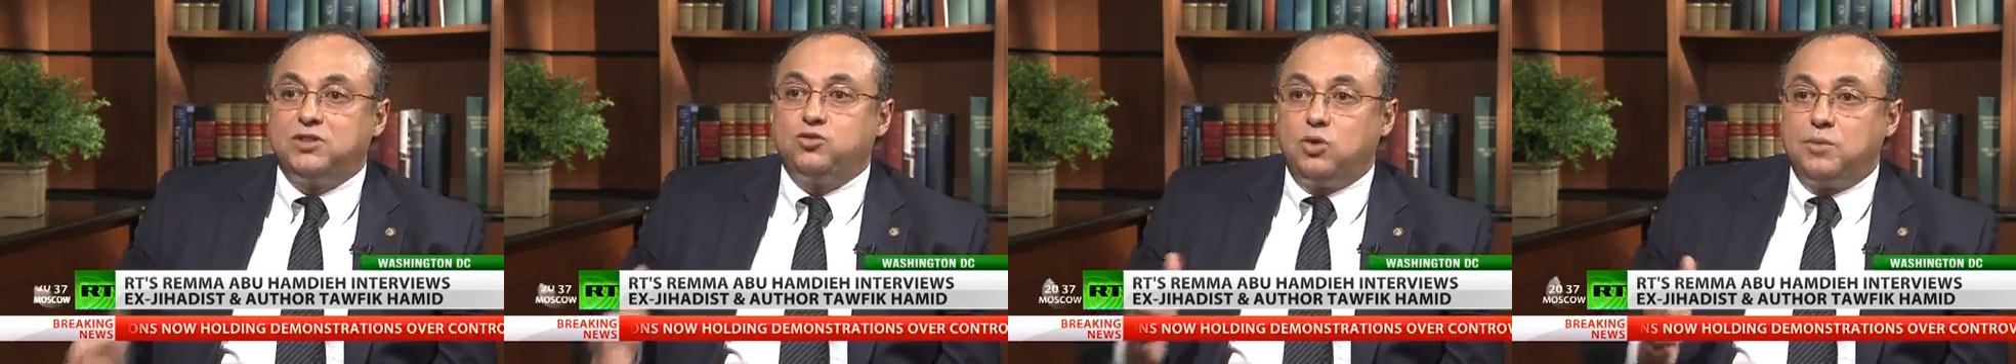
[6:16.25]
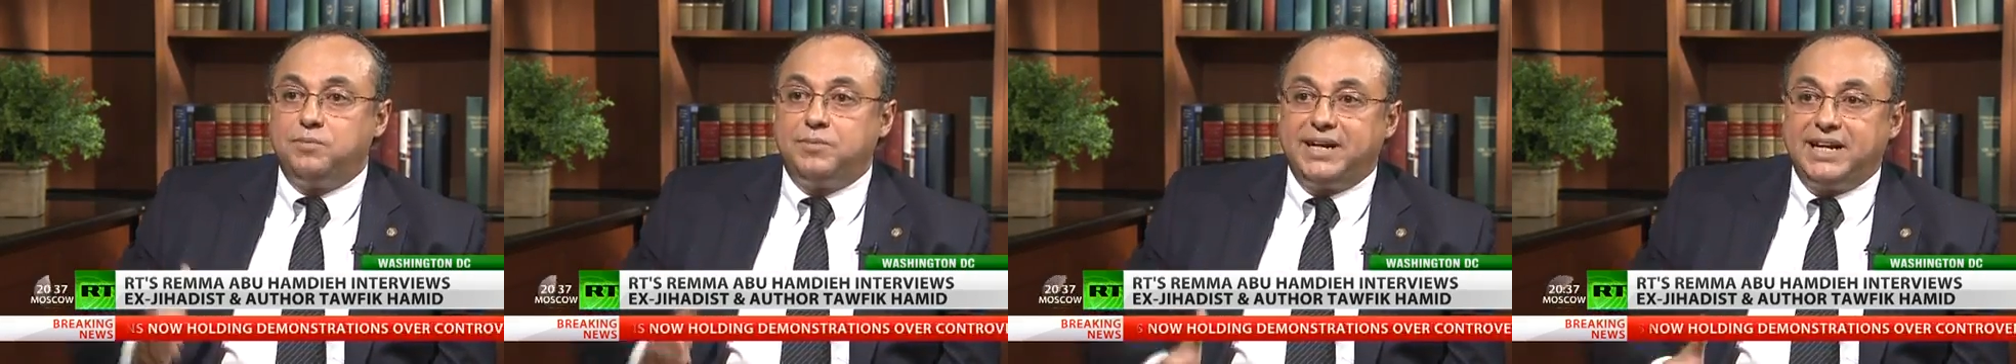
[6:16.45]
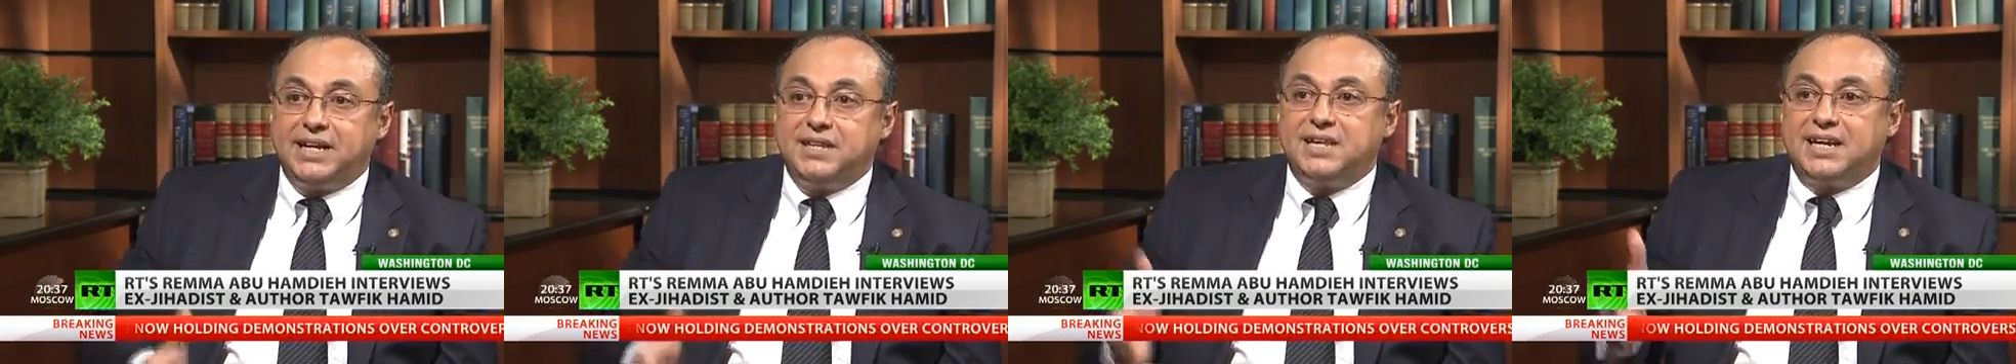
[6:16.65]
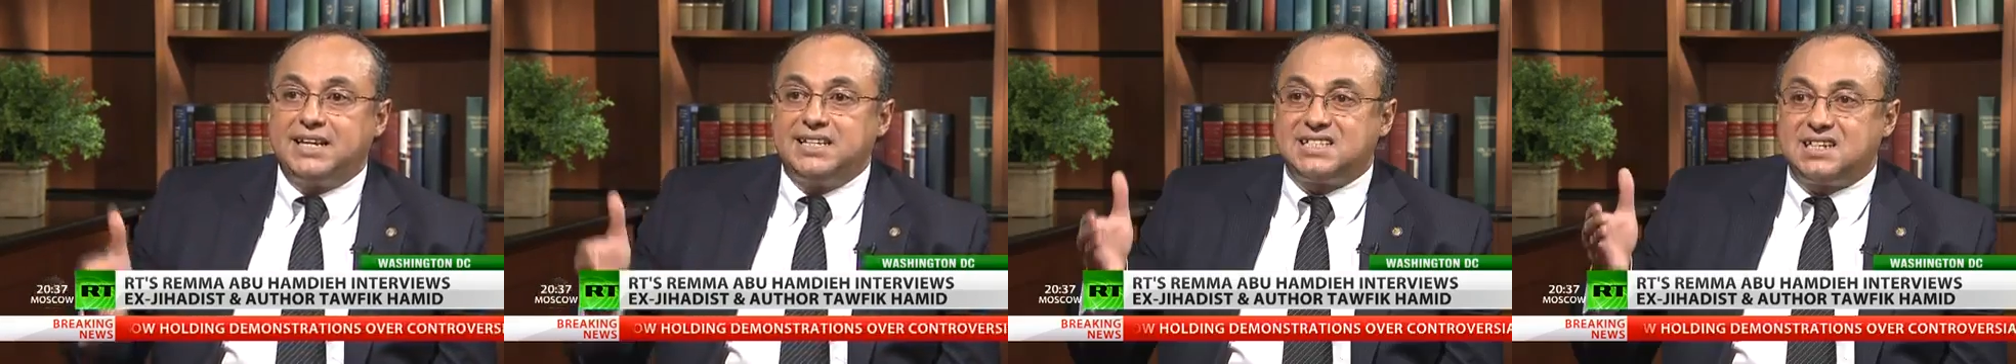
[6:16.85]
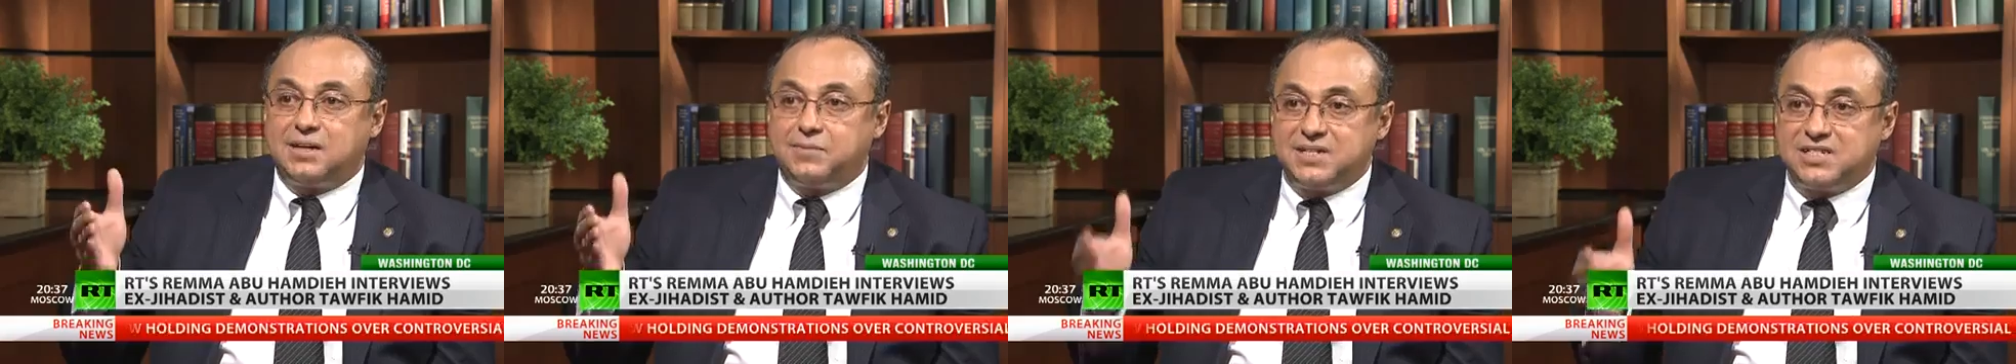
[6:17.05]
It will bring the
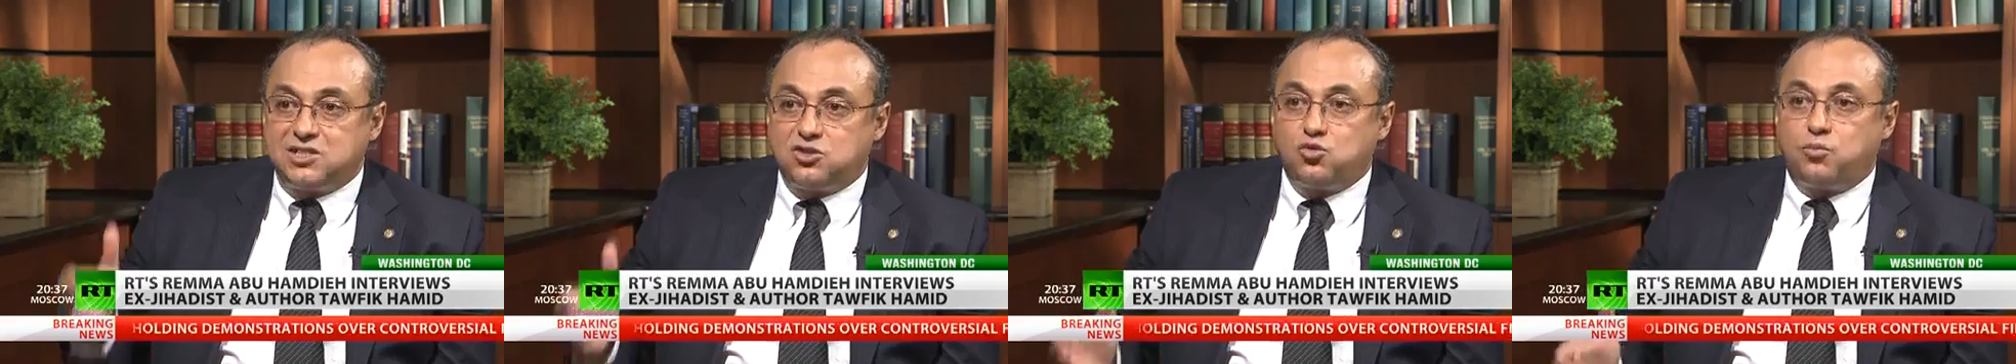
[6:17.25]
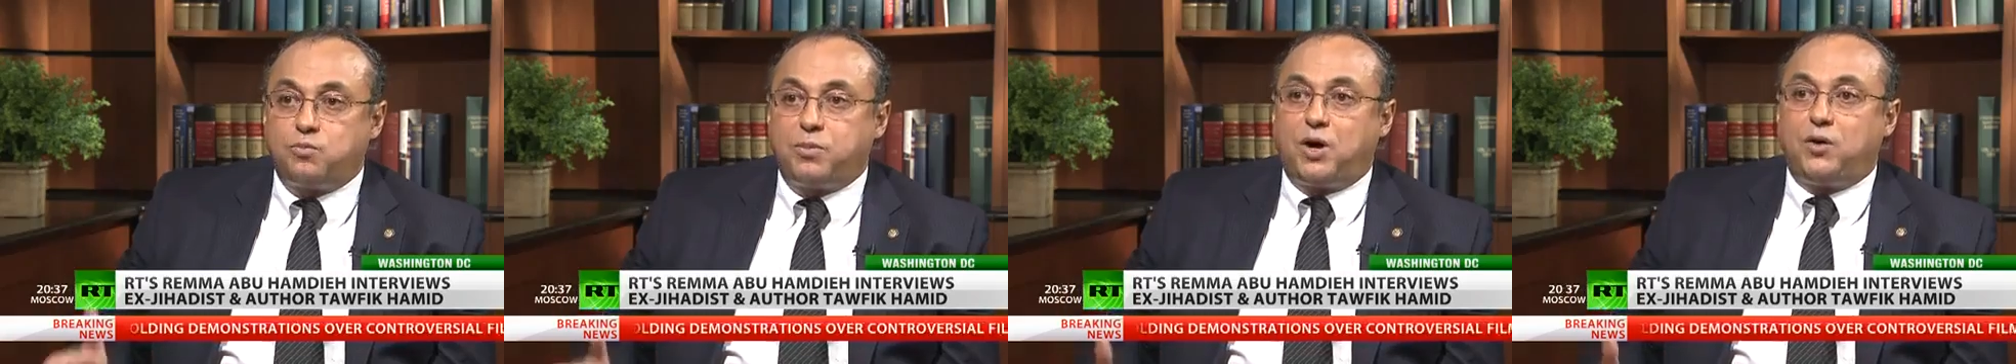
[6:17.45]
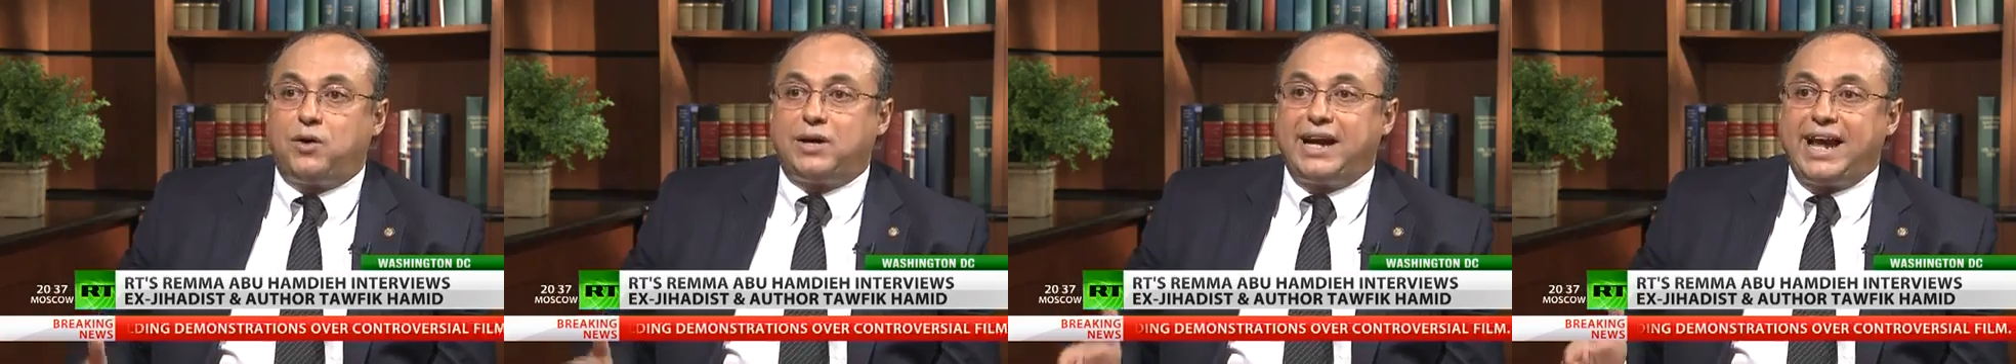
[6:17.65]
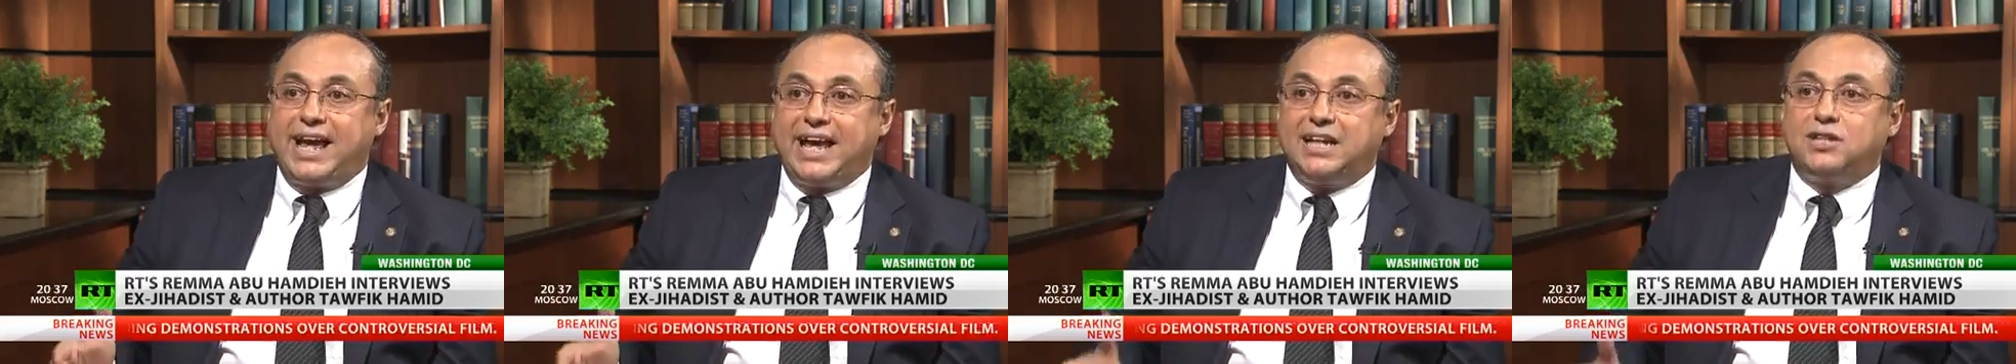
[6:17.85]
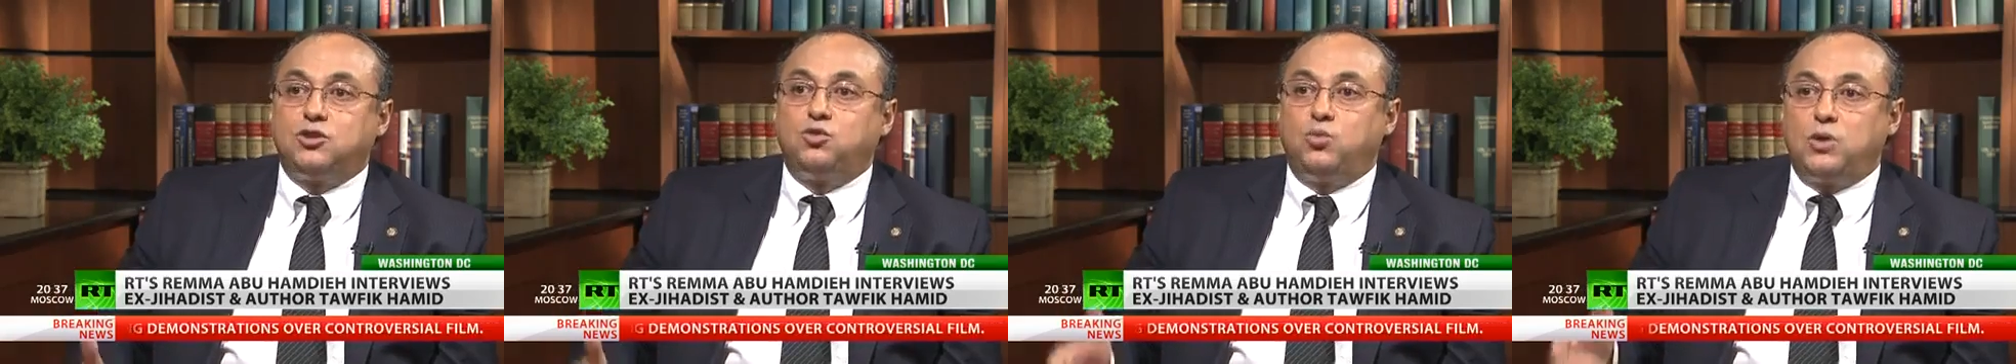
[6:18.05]
Islamists to power,
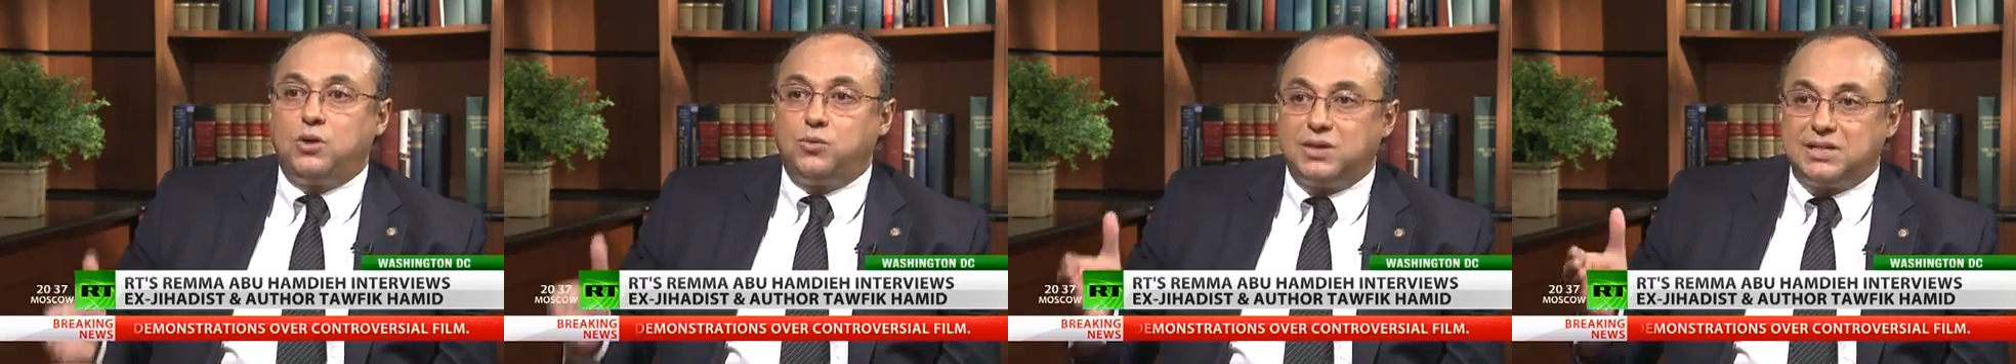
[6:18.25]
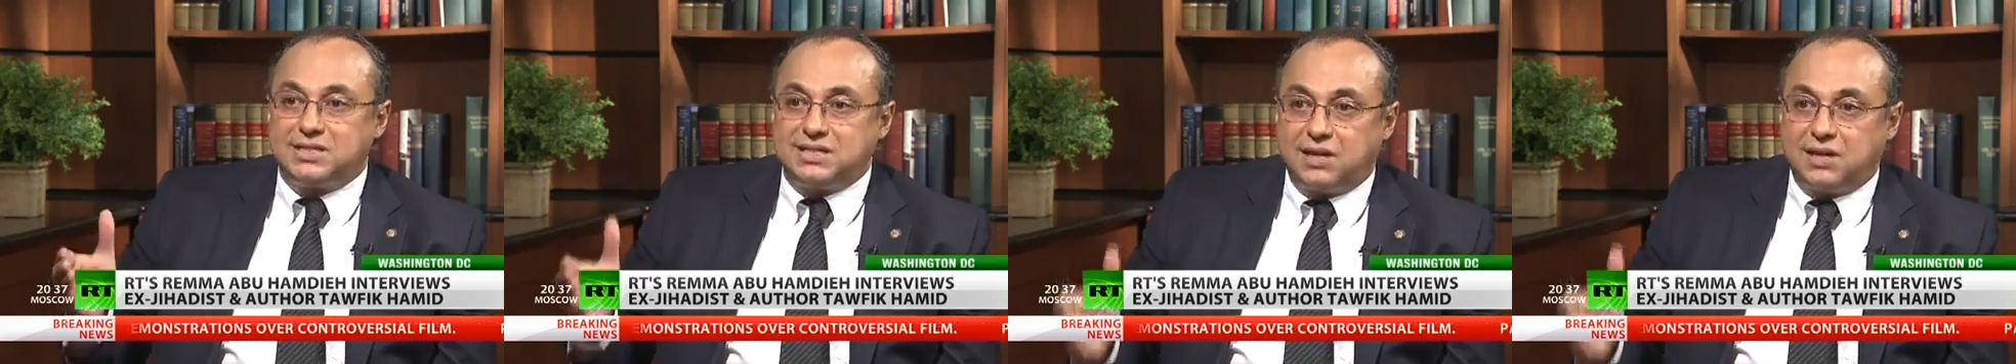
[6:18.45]
and we will